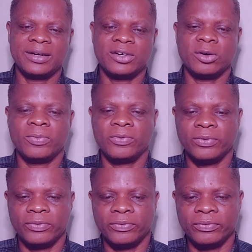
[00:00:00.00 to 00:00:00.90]
Rob
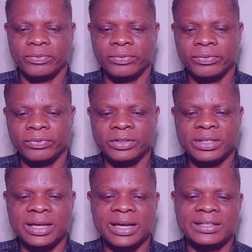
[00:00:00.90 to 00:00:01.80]

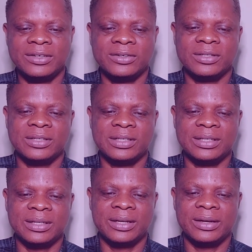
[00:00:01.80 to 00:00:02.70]
49,
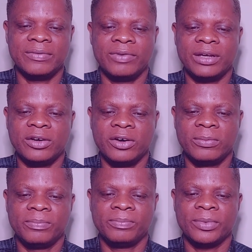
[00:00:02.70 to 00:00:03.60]
Justin,
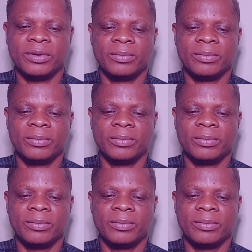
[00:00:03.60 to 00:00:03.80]
Venom,